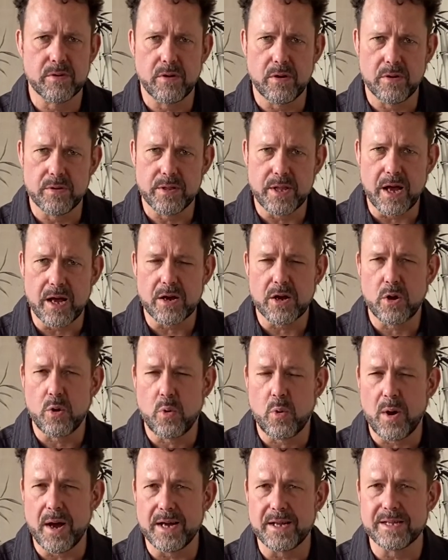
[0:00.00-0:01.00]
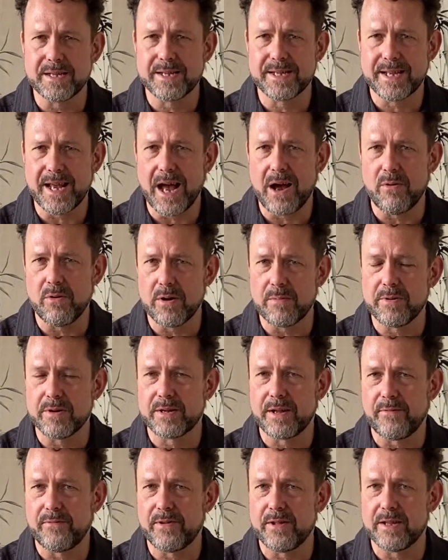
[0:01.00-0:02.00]
not quite sour, but
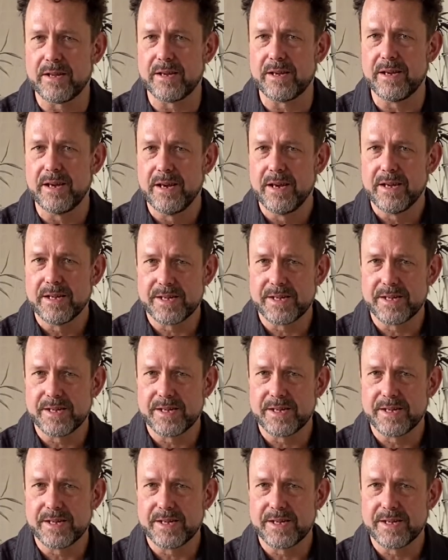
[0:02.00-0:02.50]
definitely